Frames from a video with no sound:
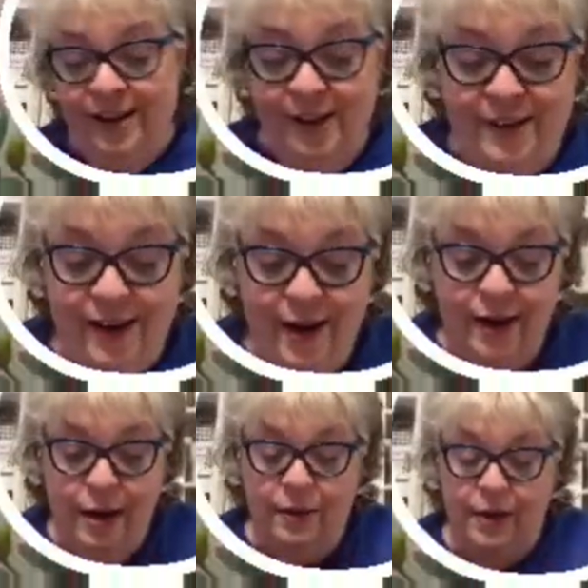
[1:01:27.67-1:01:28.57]
Okay,
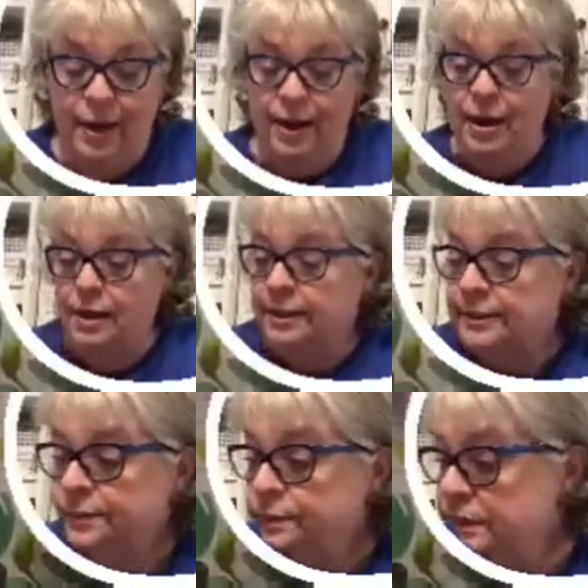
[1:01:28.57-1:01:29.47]
okay.
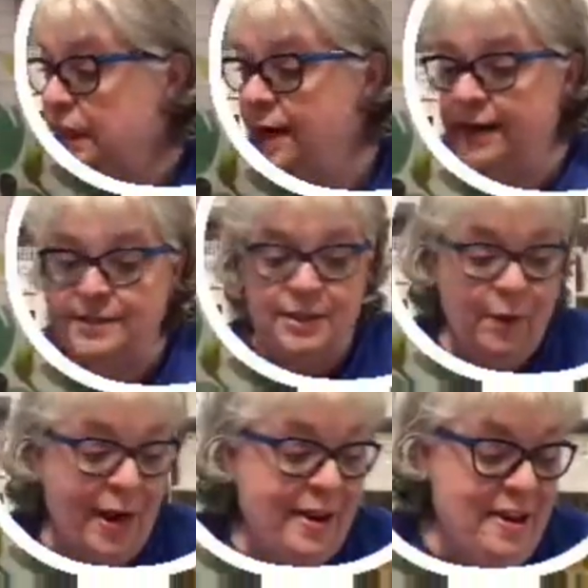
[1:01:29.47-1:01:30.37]
All right,
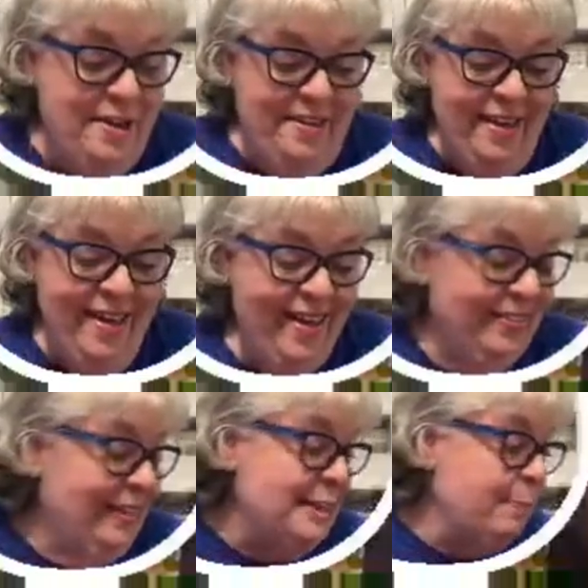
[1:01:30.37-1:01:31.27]
so
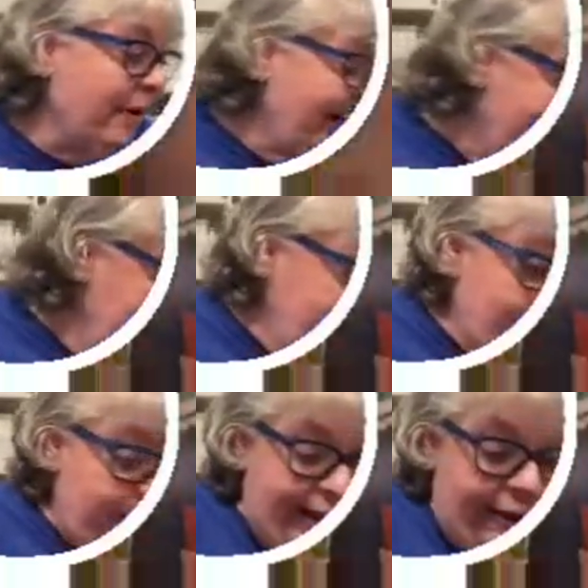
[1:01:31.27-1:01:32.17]
this part I hadn't
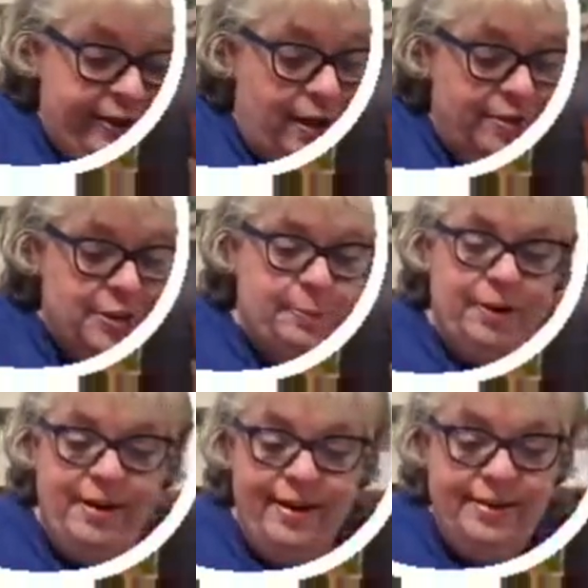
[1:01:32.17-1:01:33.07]
thought out. Are y'all
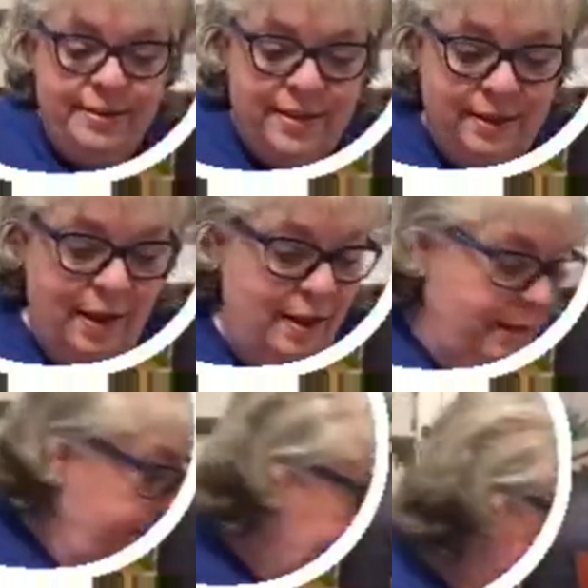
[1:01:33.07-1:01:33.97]
surprised?
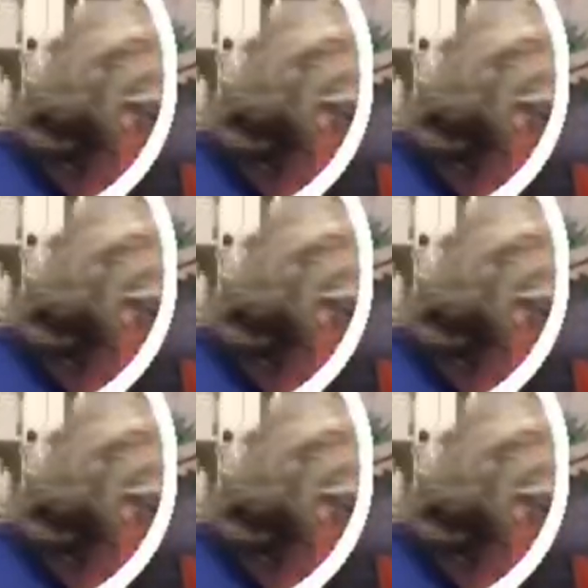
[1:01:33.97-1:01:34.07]
Hold on.